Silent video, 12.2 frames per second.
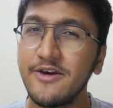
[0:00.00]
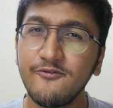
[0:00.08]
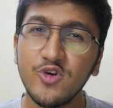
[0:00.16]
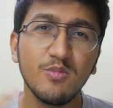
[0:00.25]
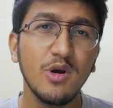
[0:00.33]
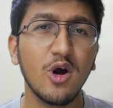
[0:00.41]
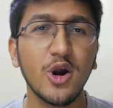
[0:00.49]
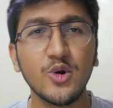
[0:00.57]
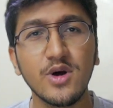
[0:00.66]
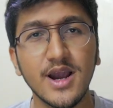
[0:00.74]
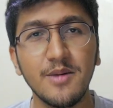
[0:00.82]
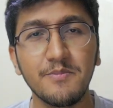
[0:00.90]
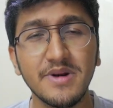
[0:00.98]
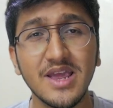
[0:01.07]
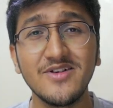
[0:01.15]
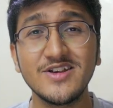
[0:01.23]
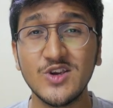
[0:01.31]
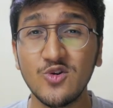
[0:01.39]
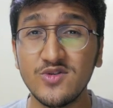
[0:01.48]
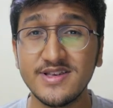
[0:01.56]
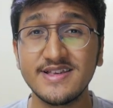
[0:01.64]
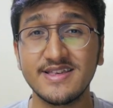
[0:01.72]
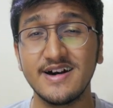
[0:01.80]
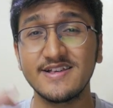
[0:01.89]
If you belong to a company which
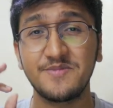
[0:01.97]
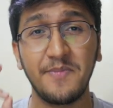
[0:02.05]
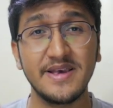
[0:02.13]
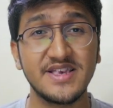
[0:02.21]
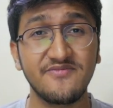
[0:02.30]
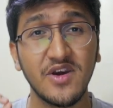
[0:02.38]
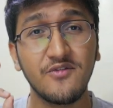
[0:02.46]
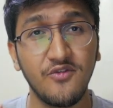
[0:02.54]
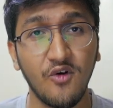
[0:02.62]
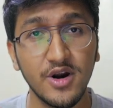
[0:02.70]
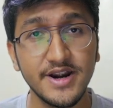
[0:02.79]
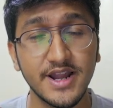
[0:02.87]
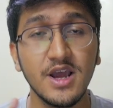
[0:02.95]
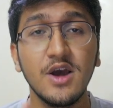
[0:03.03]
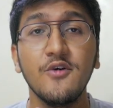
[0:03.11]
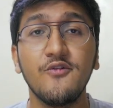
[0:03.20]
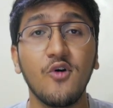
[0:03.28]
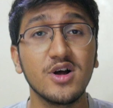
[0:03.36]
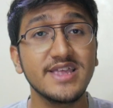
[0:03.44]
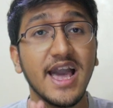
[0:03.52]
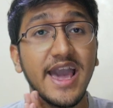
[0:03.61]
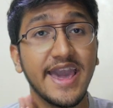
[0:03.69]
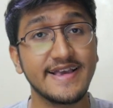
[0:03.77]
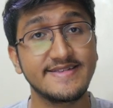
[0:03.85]
uses a specific font for
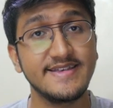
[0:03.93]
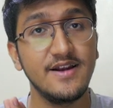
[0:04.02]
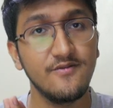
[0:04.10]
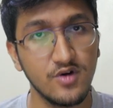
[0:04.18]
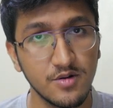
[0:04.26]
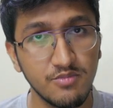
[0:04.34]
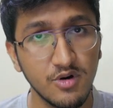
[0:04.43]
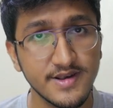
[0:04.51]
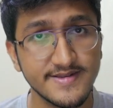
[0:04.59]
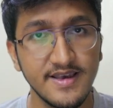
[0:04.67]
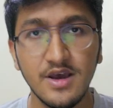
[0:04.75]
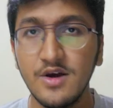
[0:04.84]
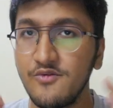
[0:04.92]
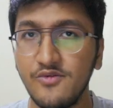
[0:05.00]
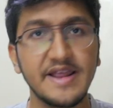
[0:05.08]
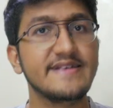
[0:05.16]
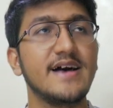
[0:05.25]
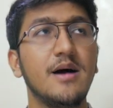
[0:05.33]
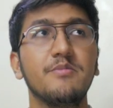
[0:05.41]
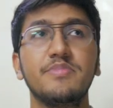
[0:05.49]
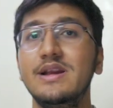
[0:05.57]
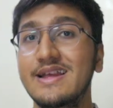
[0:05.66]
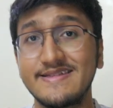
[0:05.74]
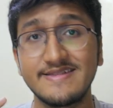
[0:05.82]
their Excel workbooks, for
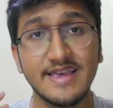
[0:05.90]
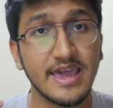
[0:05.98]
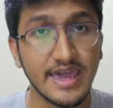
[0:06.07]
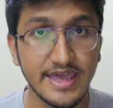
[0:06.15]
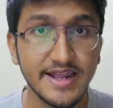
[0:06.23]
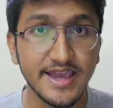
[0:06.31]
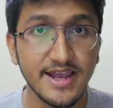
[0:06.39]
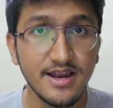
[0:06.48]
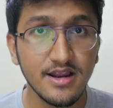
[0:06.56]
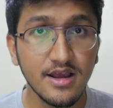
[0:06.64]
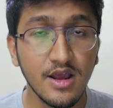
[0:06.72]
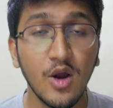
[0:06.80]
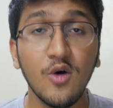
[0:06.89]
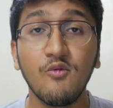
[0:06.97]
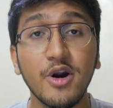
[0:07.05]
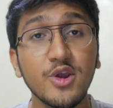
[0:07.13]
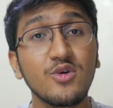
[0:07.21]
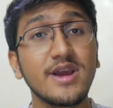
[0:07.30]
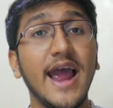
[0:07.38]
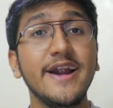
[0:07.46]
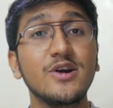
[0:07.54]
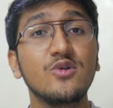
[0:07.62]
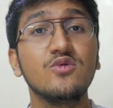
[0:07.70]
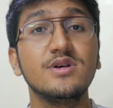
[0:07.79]
example, let's say Arial, what you
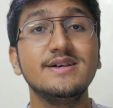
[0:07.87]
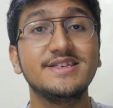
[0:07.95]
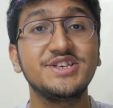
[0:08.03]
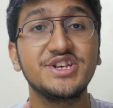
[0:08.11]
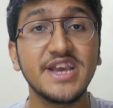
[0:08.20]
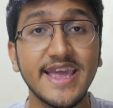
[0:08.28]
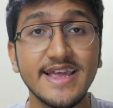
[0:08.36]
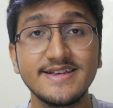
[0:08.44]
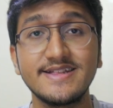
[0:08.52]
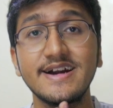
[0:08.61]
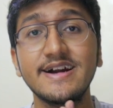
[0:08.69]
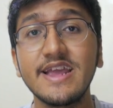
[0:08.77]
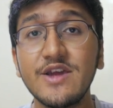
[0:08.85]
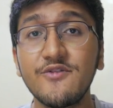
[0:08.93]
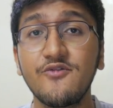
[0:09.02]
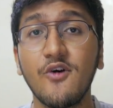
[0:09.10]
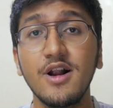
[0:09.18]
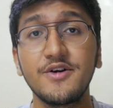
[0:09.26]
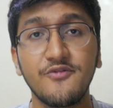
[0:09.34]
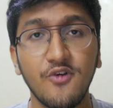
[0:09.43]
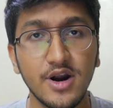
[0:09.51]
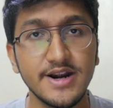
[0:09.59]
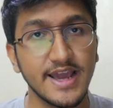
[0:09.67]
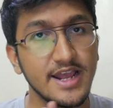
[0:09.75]
can do is change the default
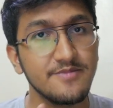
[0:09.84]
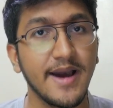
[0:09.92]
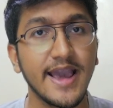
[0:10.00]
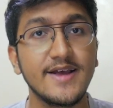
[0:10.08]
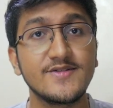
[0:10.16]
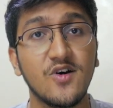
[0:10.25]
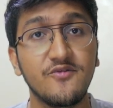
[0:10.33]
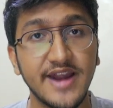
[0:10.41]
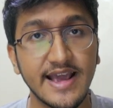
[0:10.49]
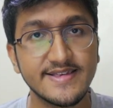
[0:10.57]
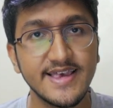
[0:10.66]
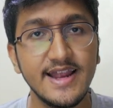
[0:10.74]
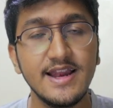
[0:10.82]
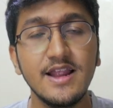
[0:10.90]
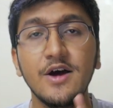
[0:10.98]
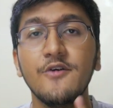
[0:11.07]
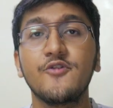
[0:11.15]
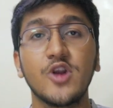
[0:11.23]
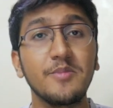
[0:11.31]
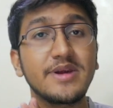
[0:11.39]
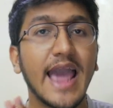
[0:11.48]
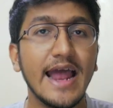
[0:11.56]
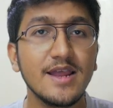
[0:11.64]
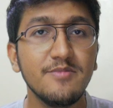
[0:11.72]
font in Microsoft Excel from
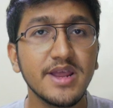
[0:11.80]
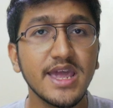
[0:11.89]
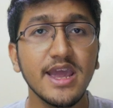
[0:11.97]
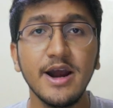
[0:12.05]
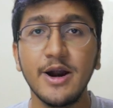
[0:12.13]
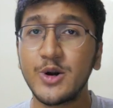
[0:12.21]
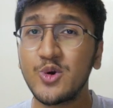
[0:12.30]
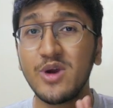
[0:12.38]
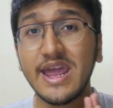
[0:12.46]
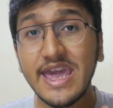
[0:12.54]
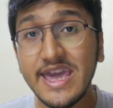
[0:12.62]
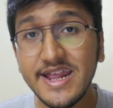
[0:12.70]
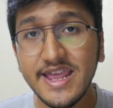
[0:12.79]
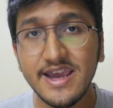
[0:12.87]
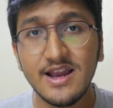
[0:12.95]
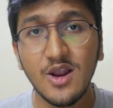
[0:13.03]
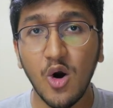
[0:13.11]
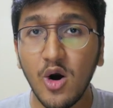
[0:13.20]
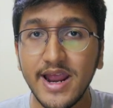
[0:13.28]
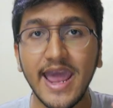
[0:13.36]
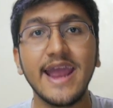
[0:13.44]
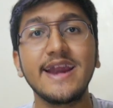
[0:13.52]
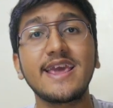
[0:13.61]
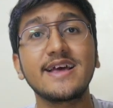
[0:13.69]
Calibri to Arial or
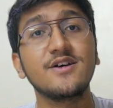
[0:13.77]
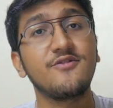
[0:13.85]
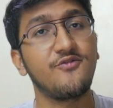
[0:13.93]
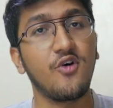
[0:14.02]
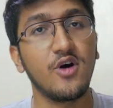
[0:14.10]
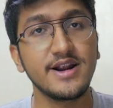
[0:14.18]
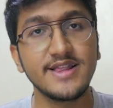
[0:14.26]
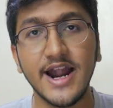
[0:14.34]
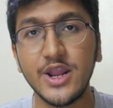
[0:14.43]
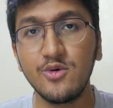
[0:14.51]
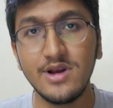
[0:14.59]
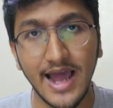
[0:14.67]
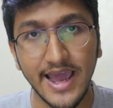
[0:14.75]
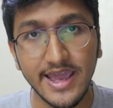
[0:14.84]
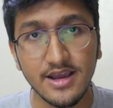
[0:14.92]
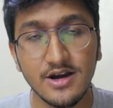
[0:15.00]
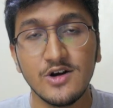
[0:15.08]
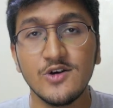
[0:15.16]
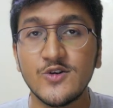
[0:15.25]
any other font that you like